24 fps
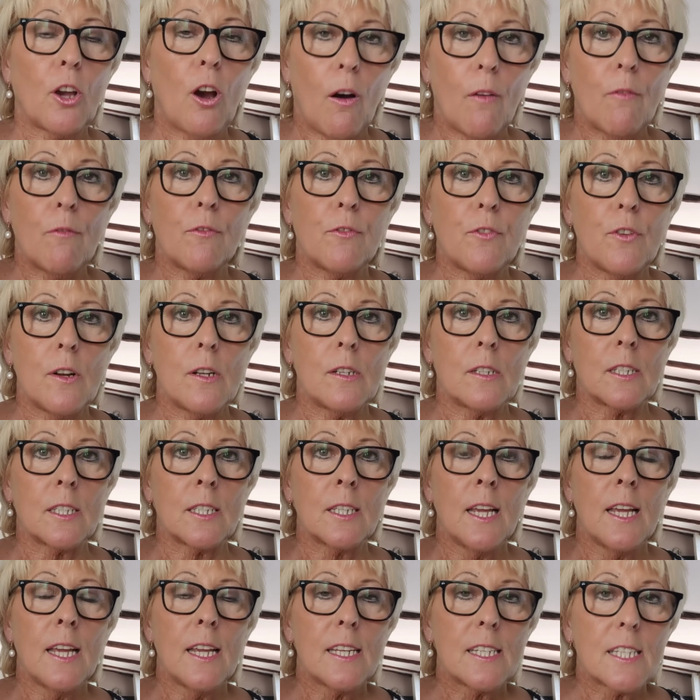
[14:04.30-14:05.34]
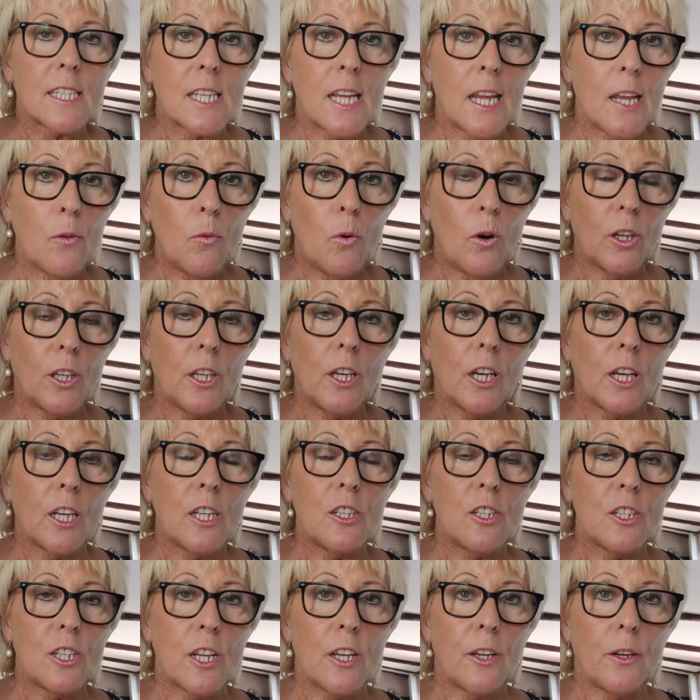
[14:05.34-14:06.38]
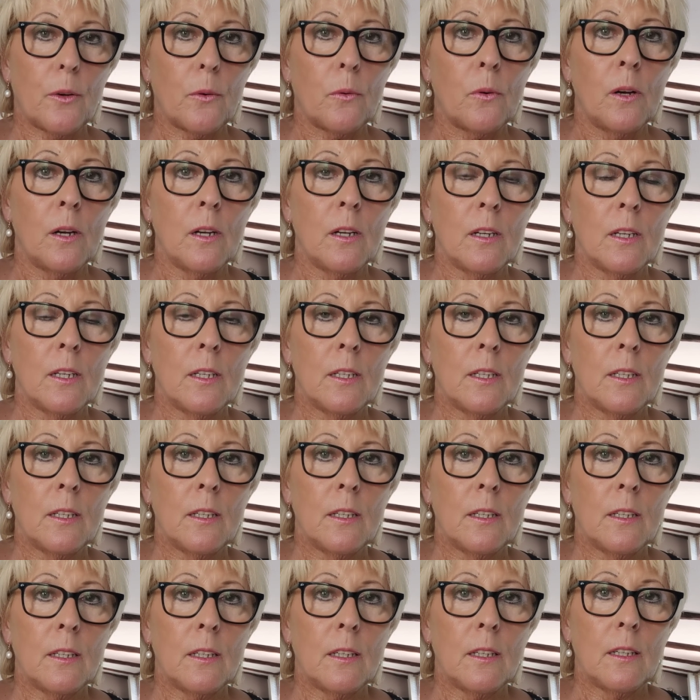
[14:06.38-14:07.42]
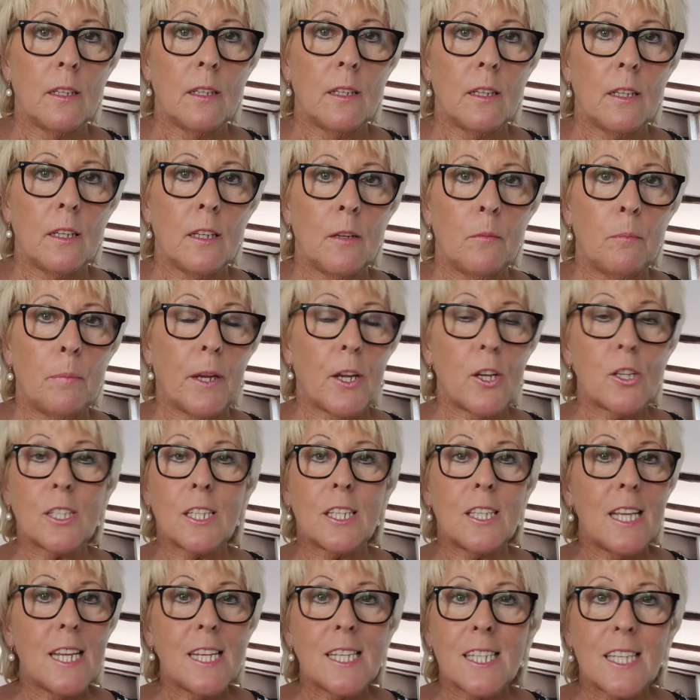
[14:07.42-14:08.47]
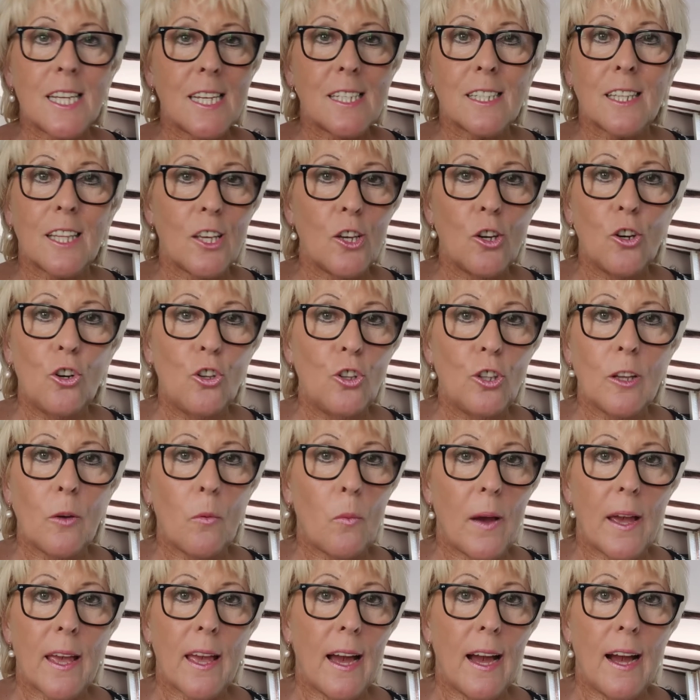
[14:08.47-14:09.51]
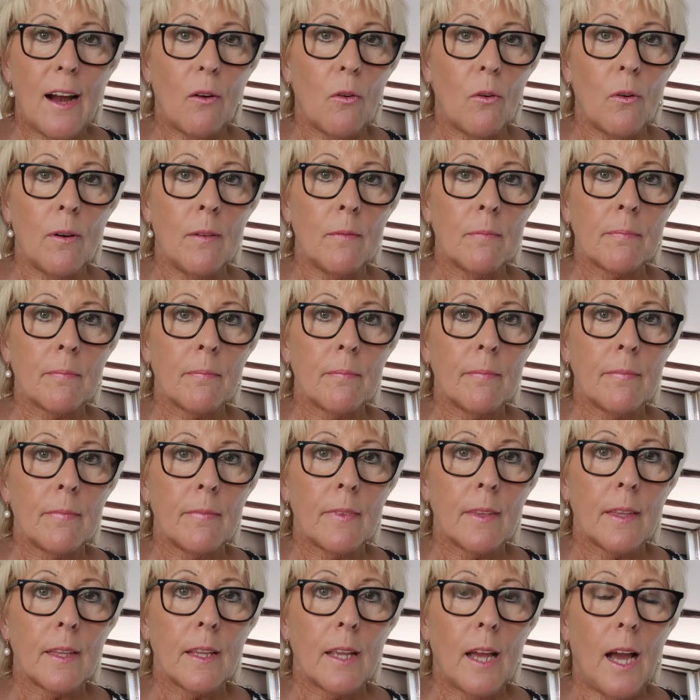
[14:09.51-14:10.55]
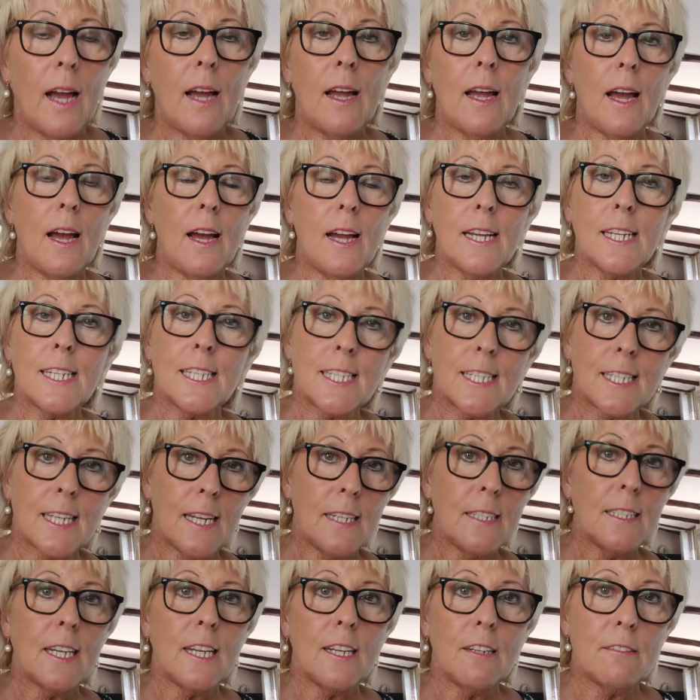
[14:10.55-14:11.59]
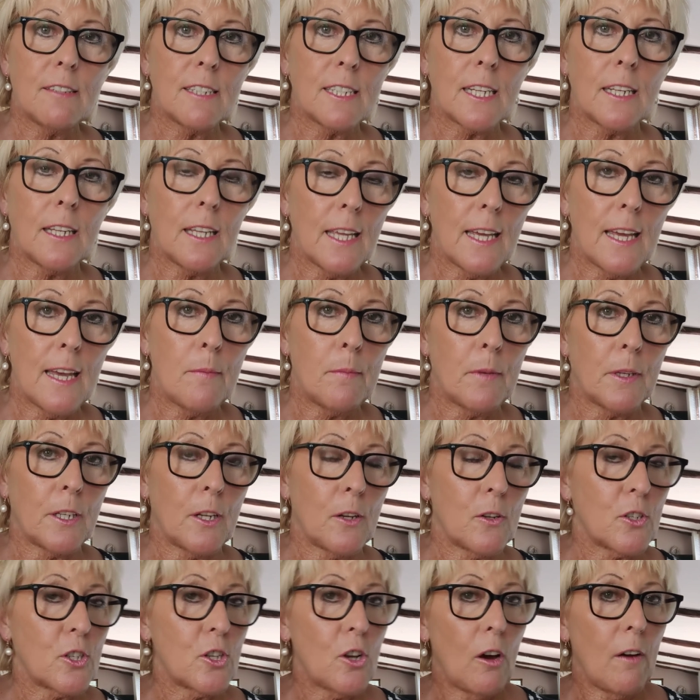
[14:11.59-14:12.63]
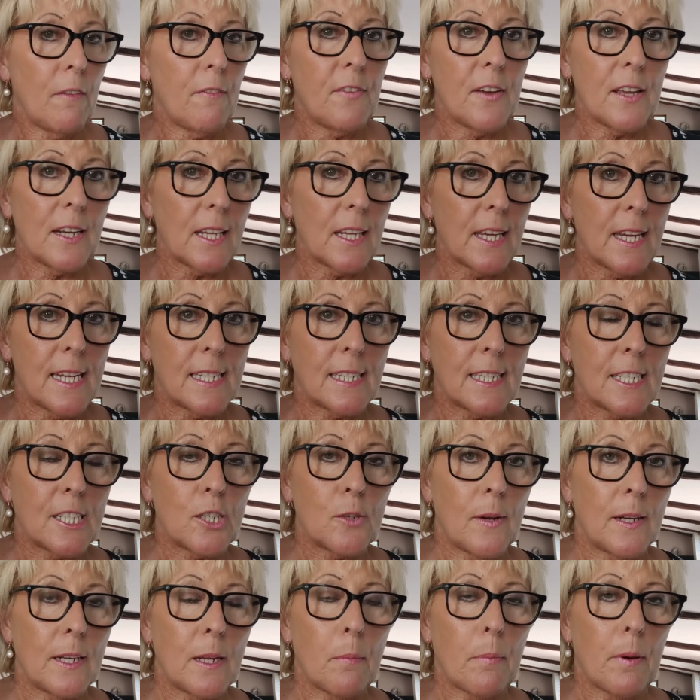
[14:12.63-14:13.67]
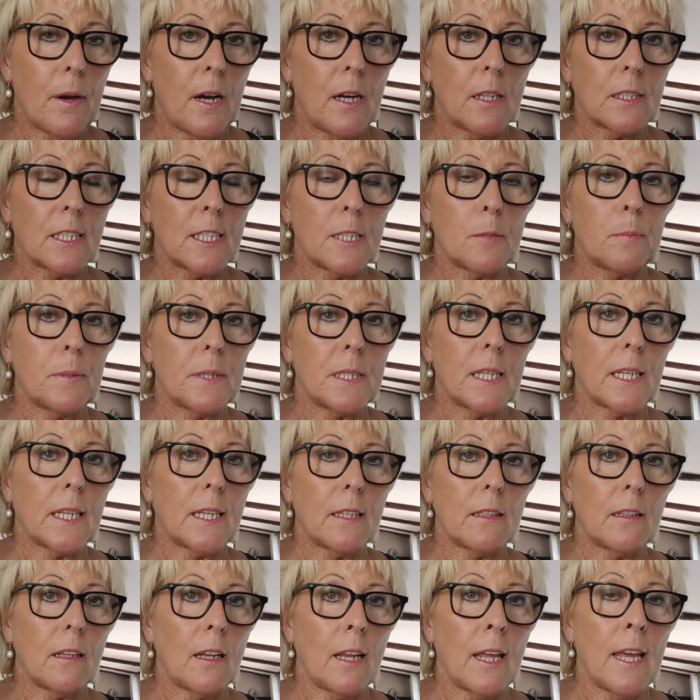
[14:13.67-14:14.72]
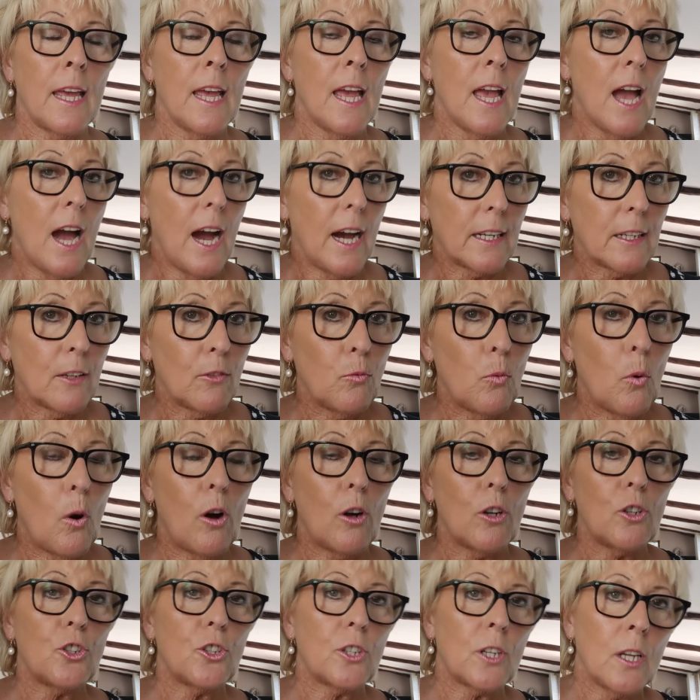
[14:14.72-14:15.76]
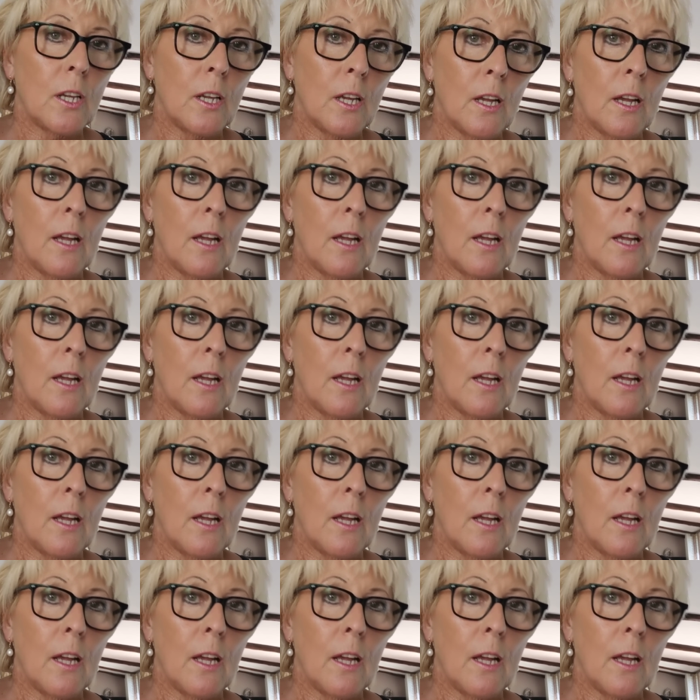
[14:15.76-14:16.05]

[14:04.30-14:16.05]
conference, see what you can do. Because this is the only way out. I stand here as a layman who's not affiliated to any parties particularly, and I've watched